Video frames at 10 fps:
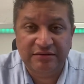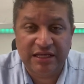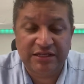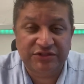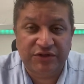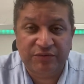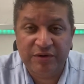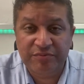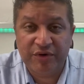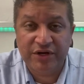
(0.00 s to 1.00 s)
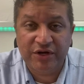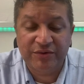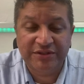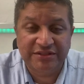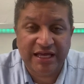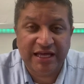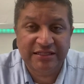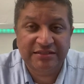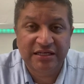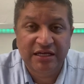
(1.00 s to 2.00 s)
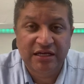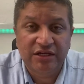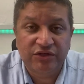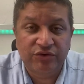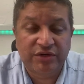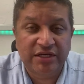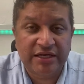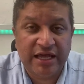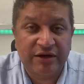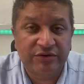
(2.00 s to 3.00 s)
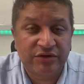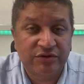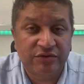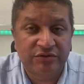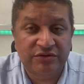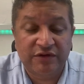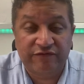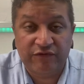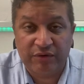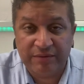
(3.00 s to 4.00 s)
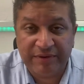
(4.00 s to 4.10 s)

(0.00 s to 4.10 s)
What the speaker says: that is a 3.0 in size, you can now use, for a